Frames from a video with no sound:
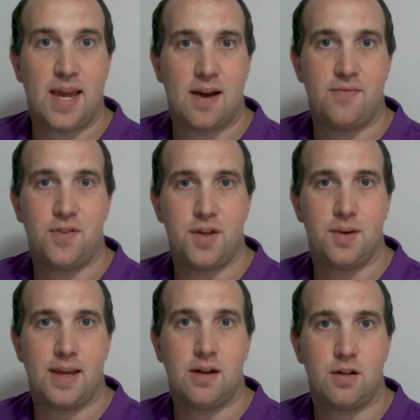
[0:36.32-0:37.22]
we have for
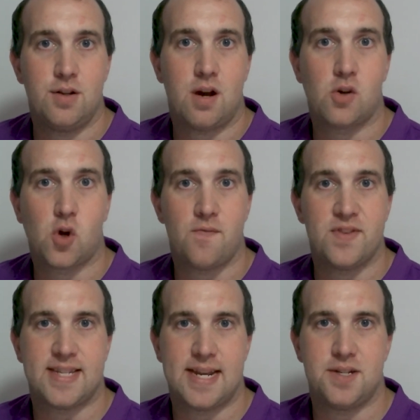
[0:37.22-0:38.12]
you include our
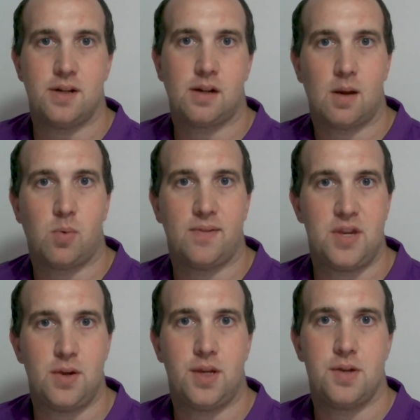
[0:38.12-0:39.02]
conversation club with
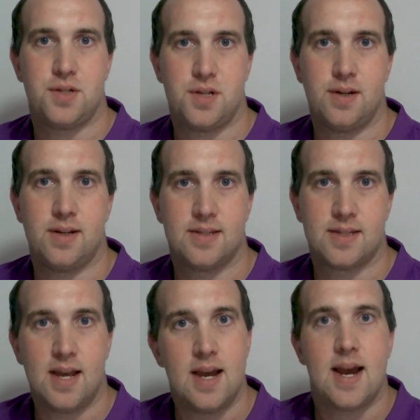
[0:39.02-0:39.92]
UQ
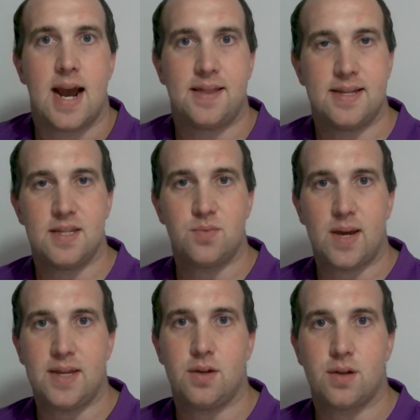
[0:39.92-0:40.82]
students, and this is
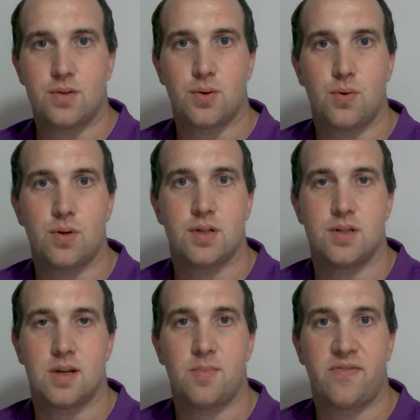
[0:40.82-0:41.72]
where you can talk to
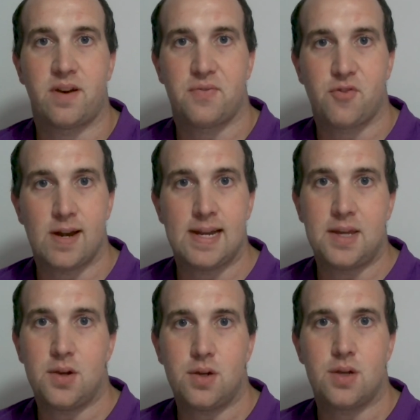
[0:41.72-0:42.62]
some of our
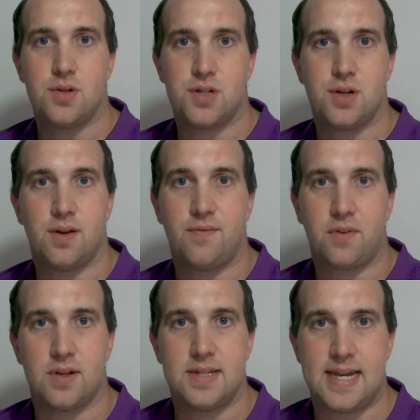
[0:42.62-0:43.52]
friendly UQ student
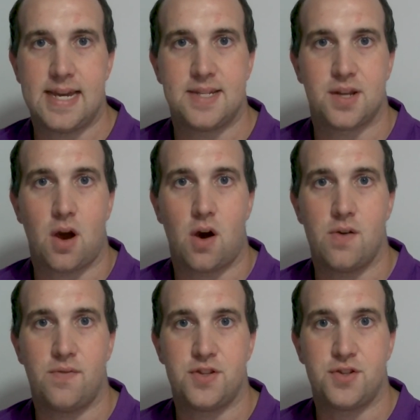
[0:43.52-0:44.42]
volunteers
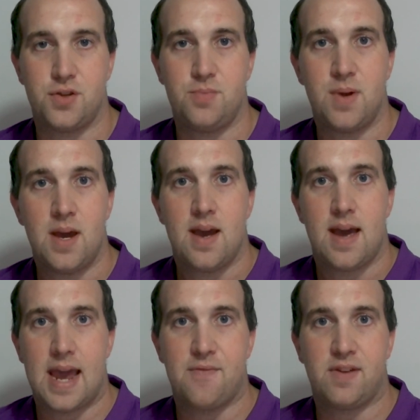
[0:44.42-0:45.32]
over Zoom
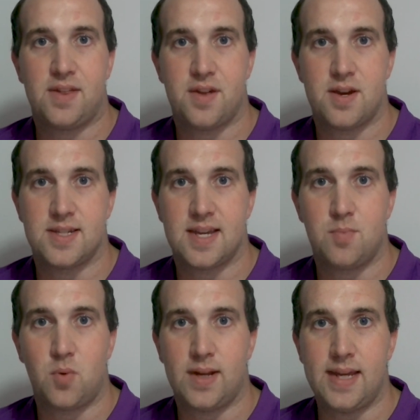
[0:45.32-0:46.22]
every Thursday
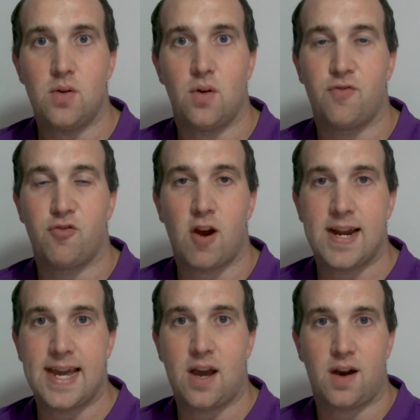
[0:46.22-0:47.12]
morning or
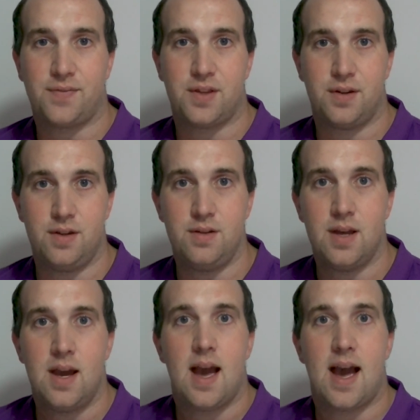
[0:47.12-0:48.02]
Friday
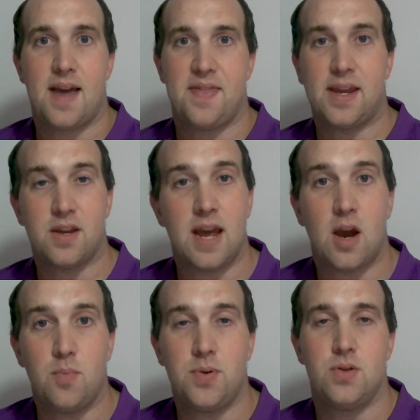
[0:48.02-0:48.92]
afternoon. They can
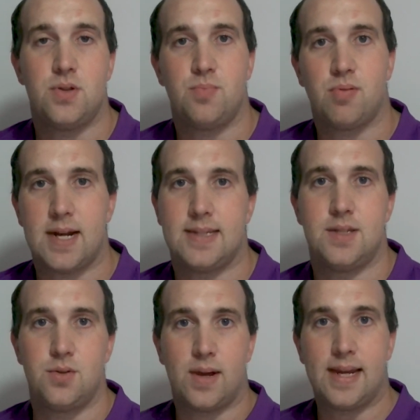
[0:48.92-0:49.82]
help you to
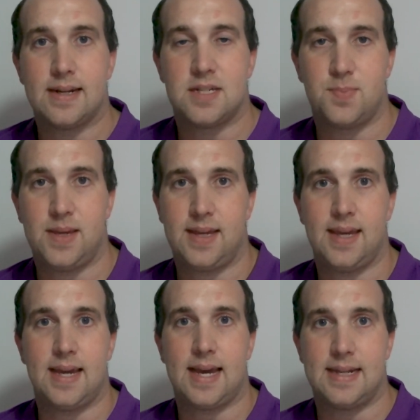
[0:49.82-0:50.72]
practice your English
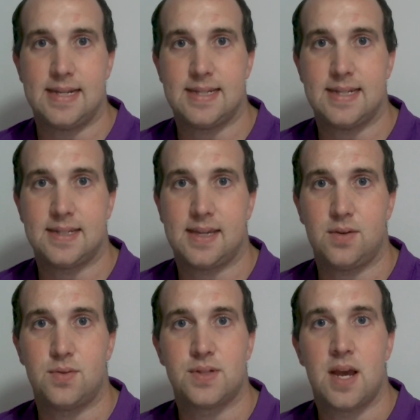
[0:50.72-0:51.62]
speaking and listening
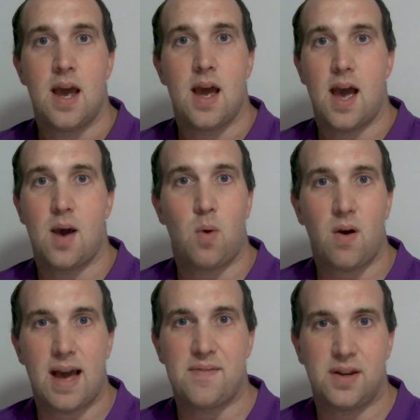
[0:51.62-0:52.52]
skills
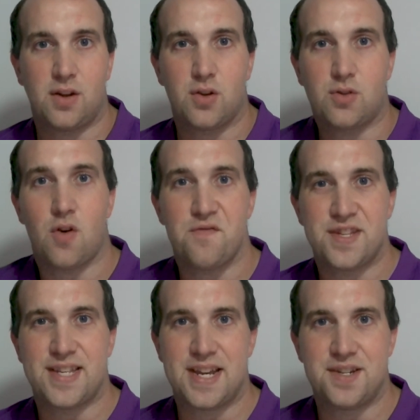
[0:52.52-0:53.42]
while having a good
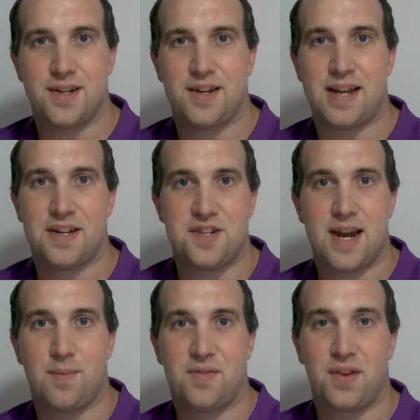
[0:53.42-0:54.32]
conversation and a
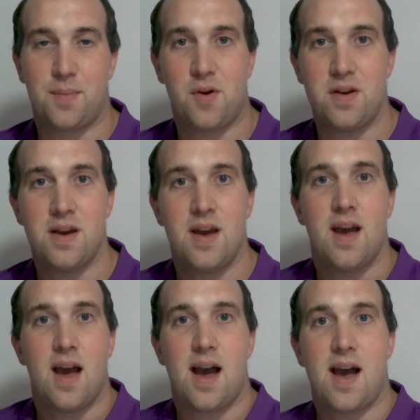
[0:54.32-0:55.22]
chat with someone.
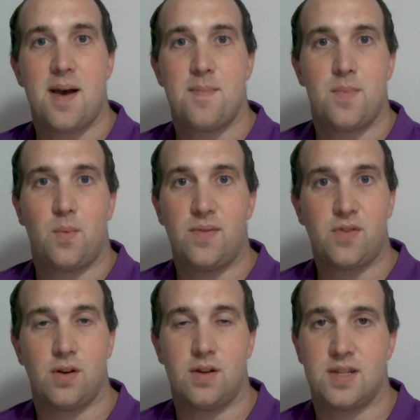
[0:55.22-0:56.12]
We've
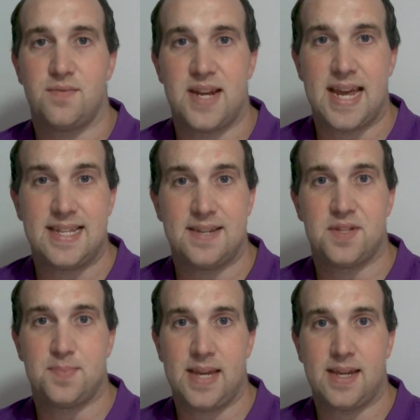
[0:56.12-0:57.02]
got lots of native
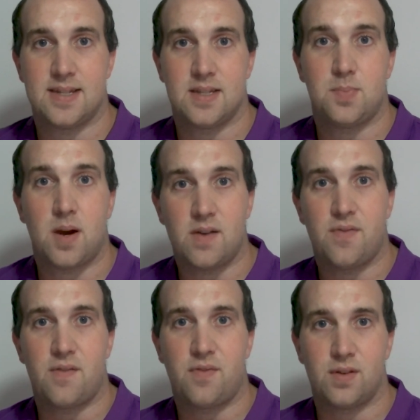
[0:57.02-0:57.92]
speakers as part
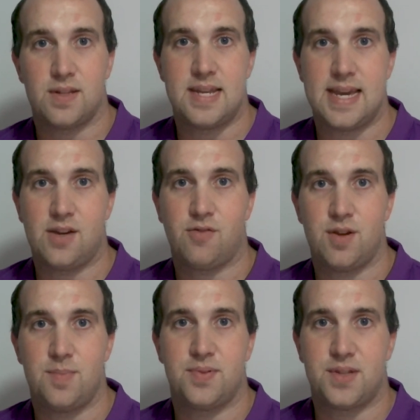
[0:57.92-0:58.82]
of our volunteer
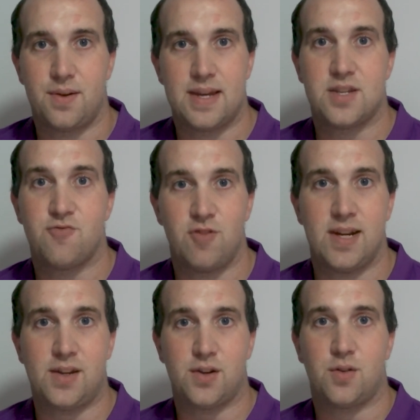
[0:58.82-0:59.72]
group, so it's a
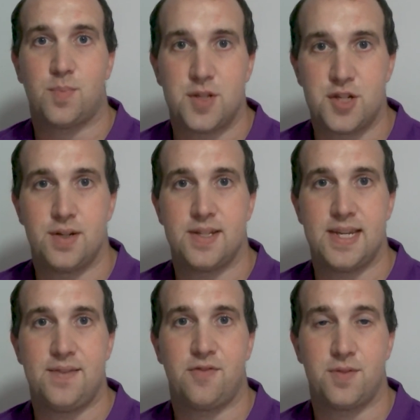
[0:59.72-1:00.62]
really good
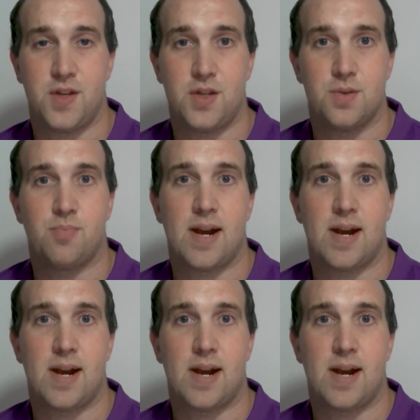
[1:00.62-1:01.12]
opportunity for you to